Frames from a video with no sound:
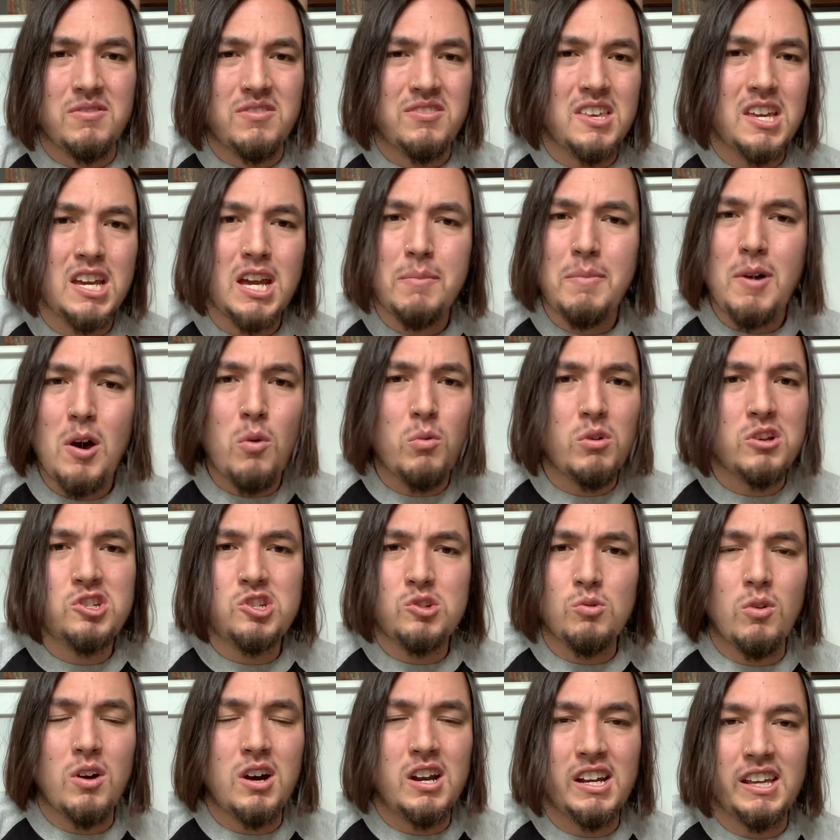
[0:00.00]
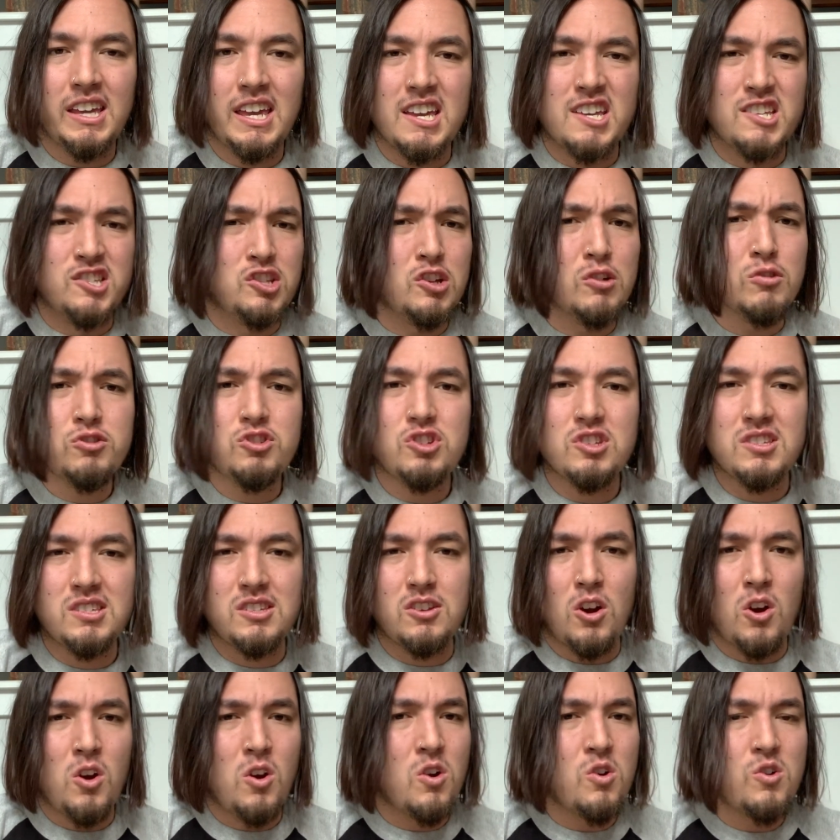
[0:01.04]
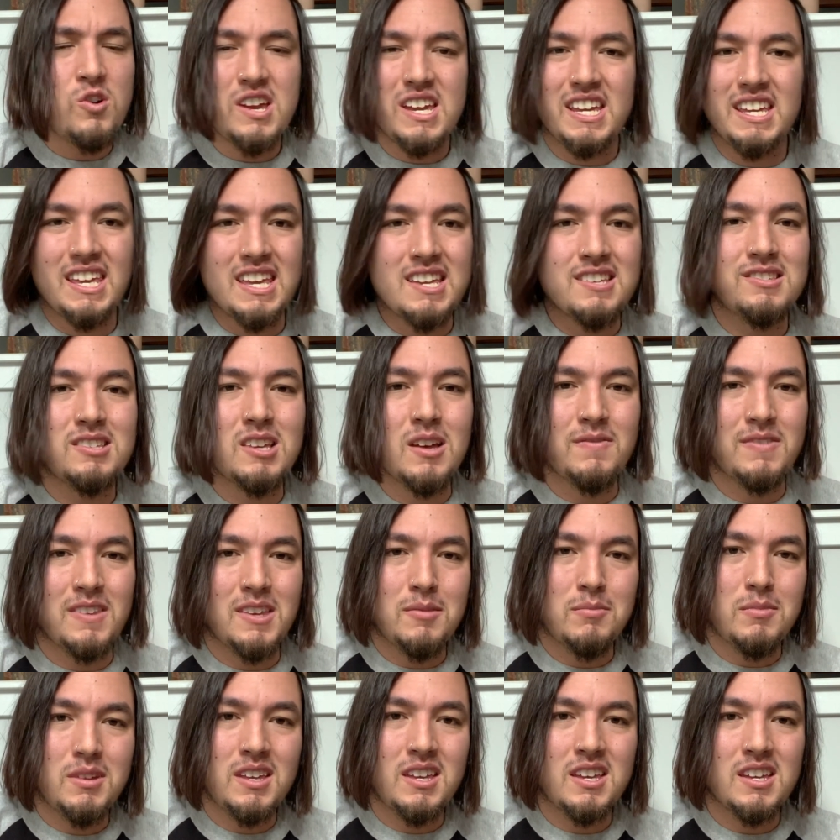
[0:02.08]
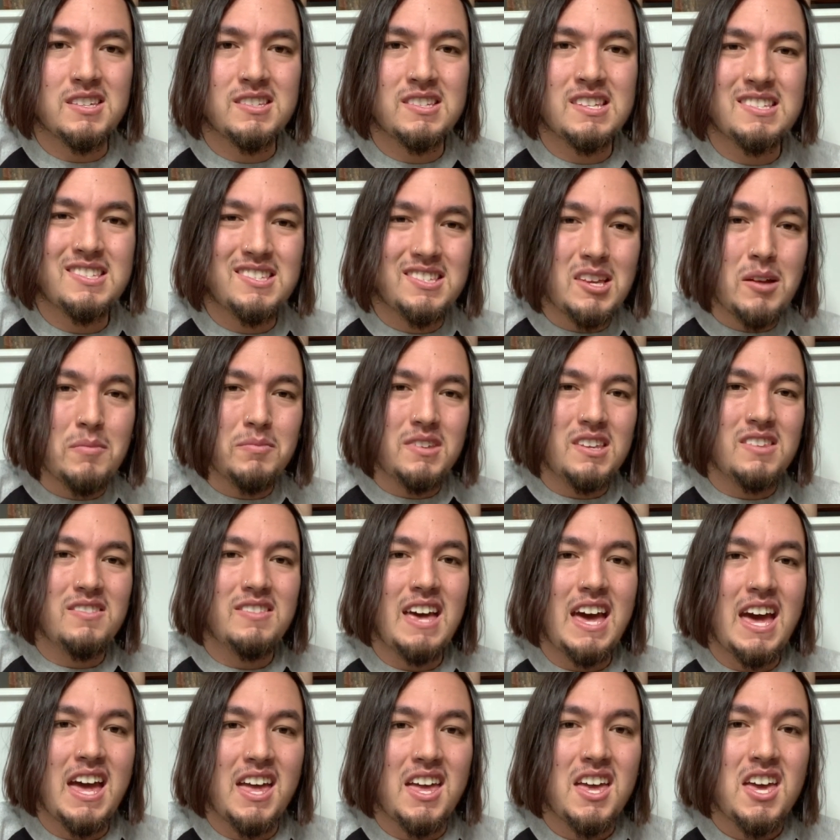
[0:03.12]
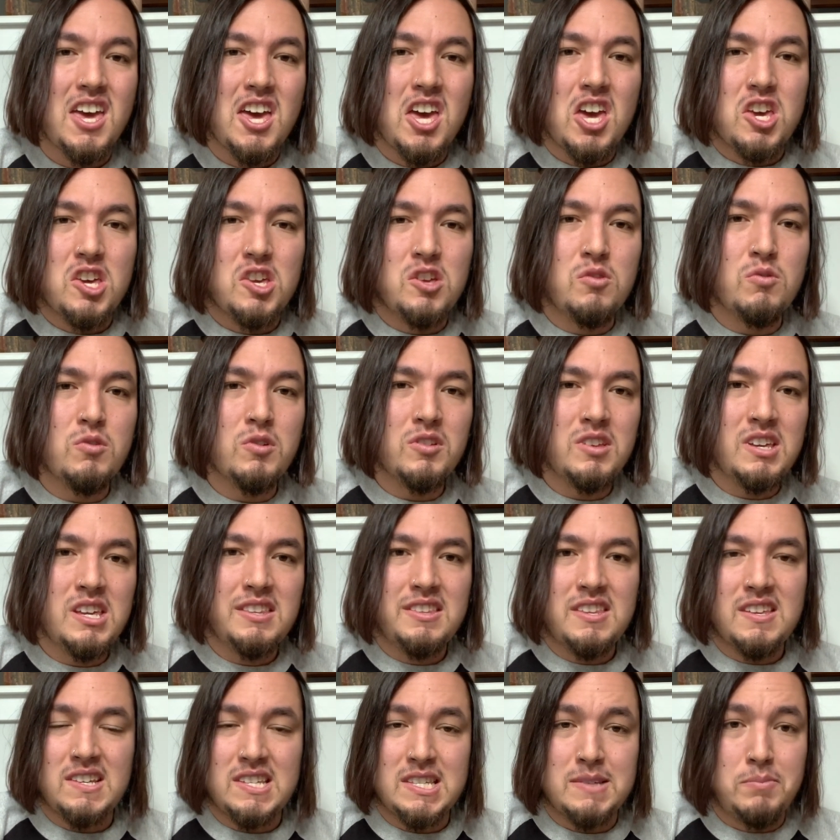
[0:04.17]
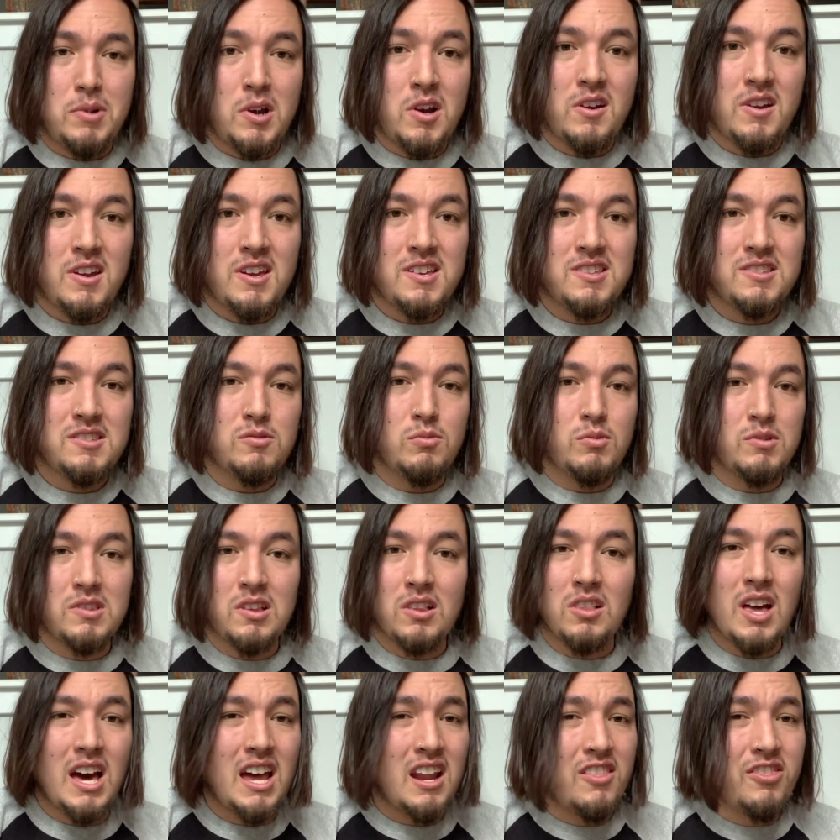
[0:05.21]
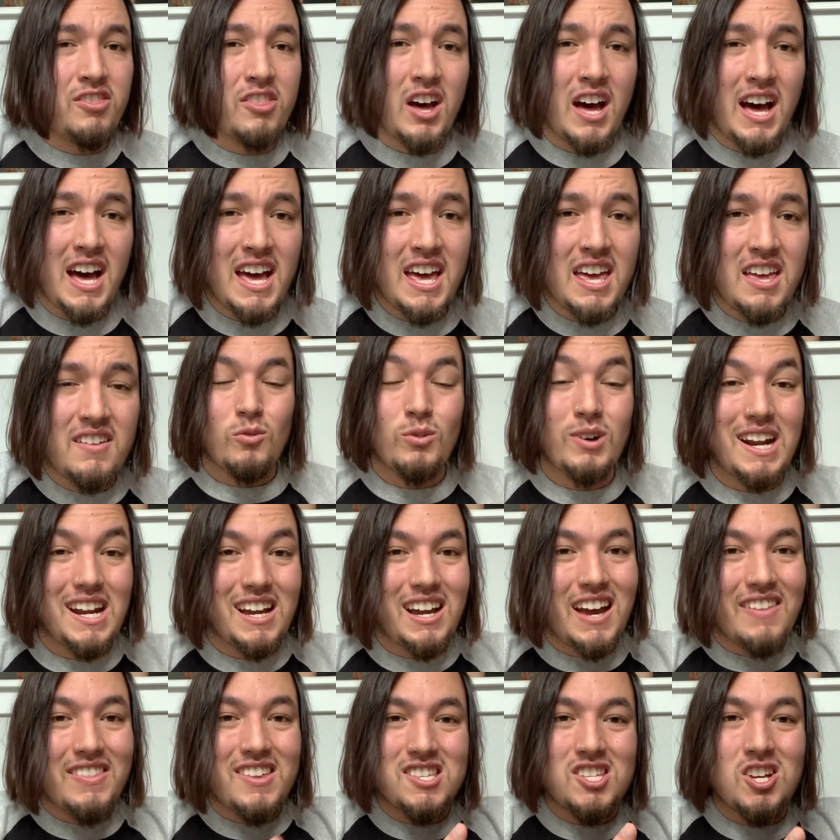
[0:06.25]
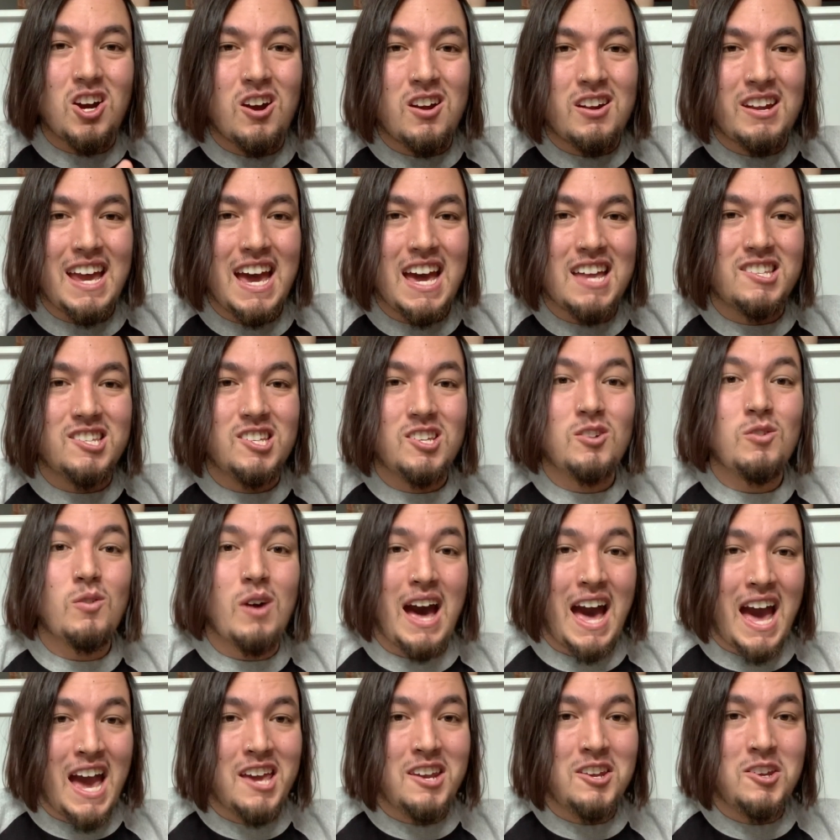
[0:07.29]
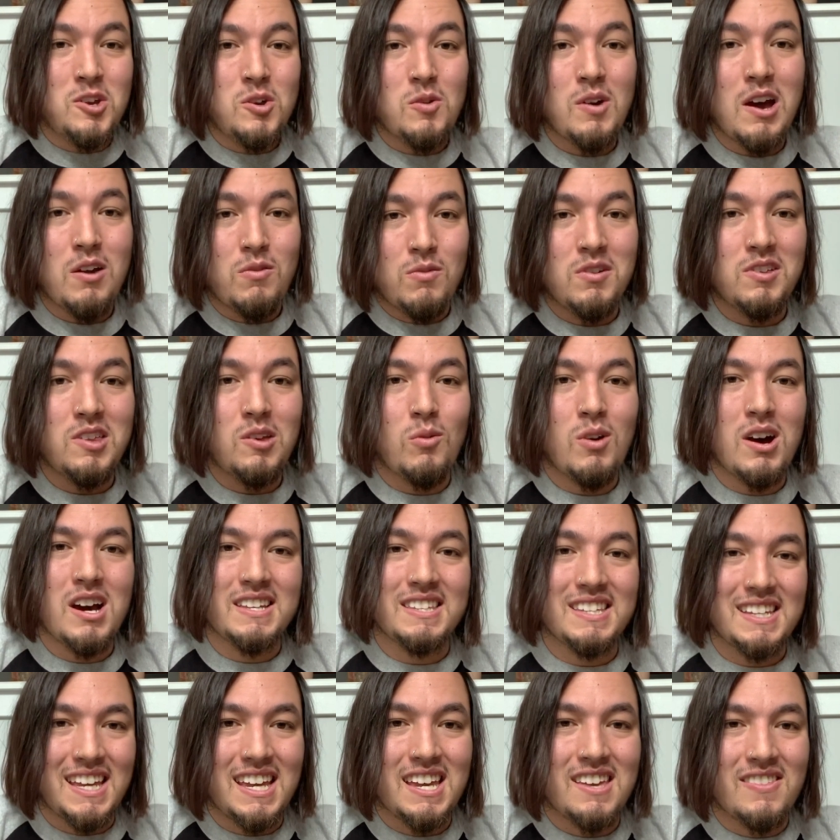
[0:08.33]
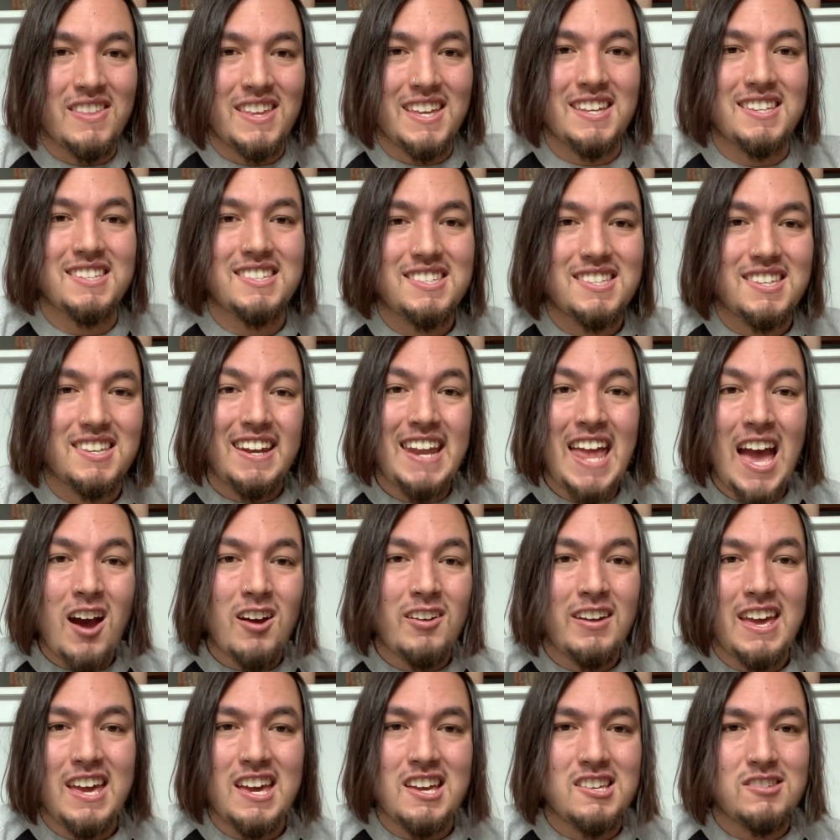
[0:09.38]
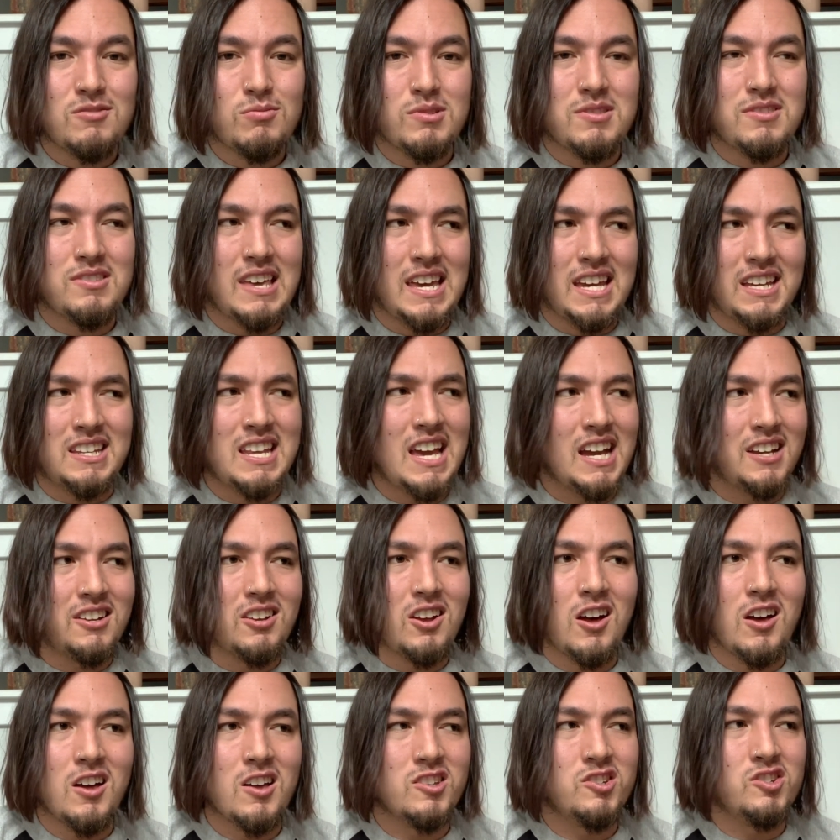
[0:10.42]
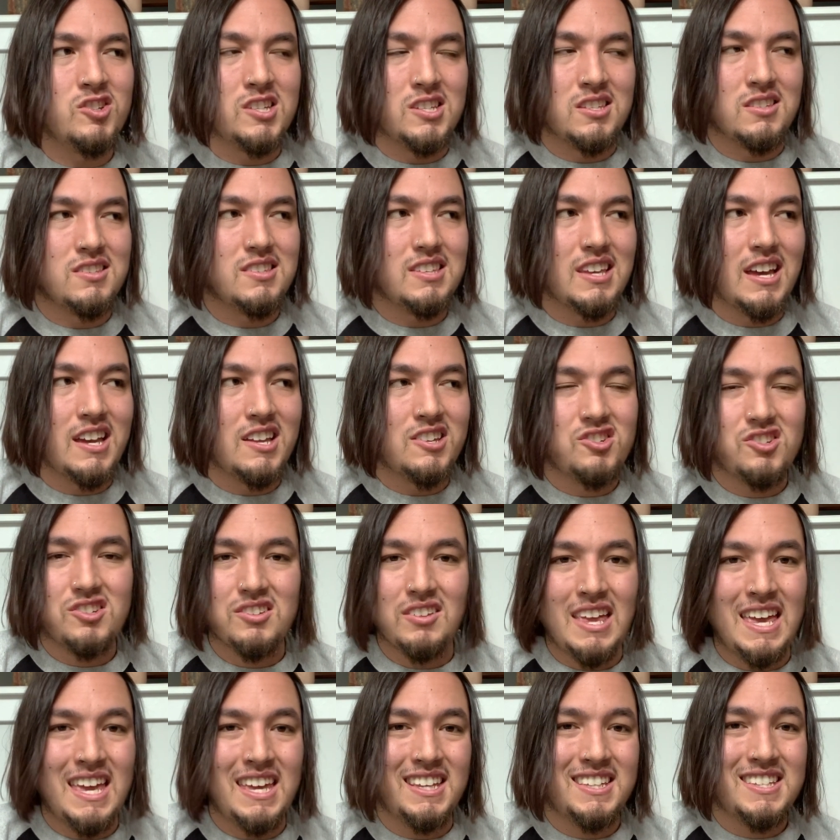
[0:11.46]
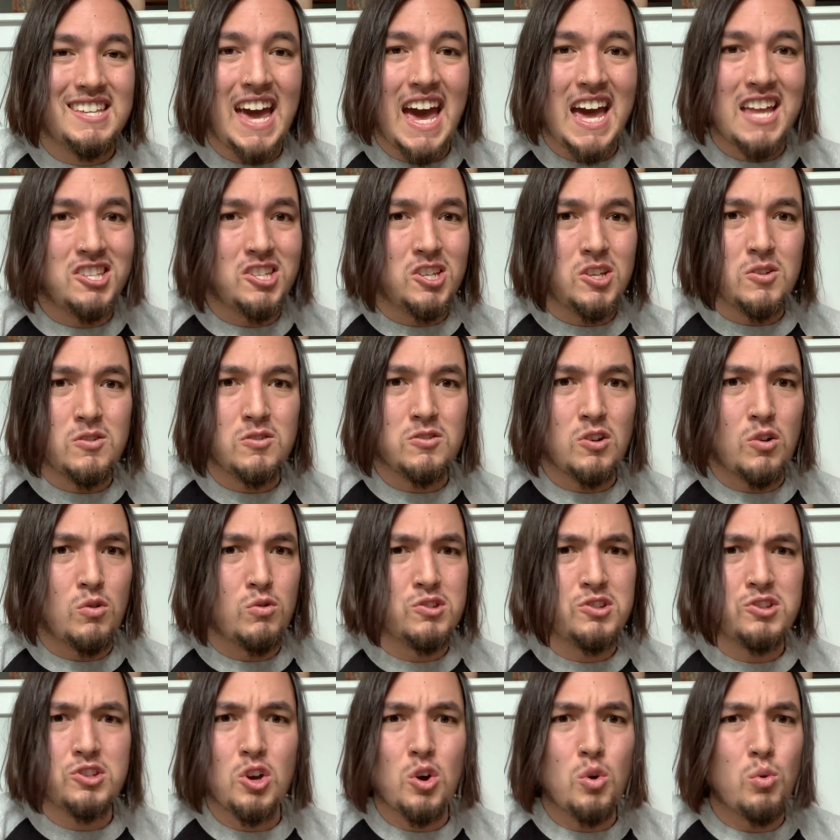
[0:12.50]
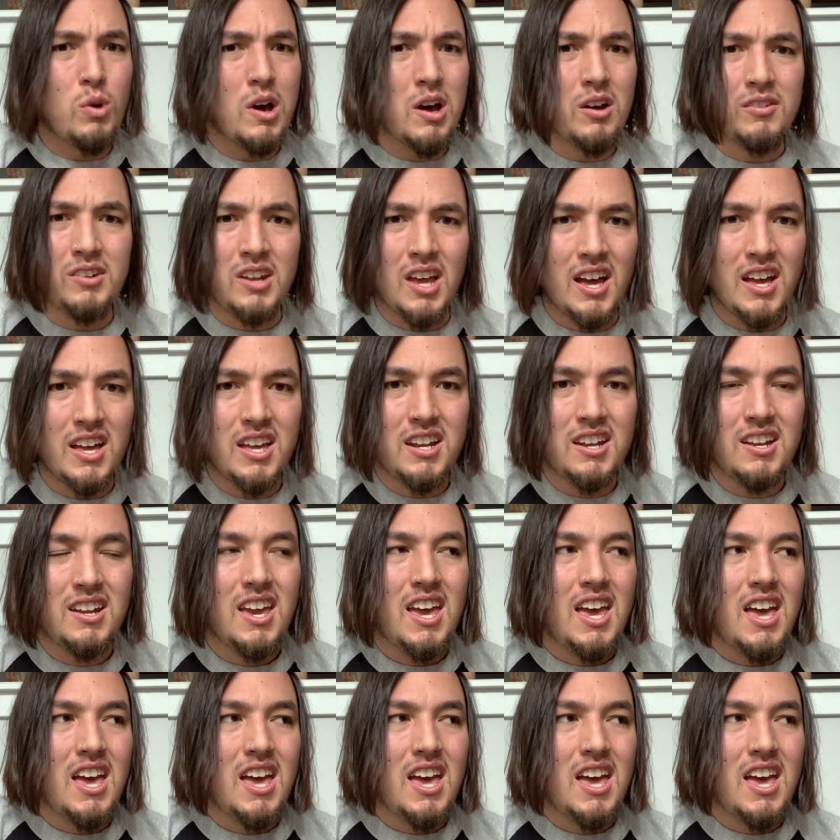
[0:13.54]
Think about what you want to get. Don't just hurry and get something, because it's something that you really need to experience with a lot of thought. When I got this heart tattoo, I knew I really wanted to get this. Nowadays, with like technology and such, like tattoos are so well done.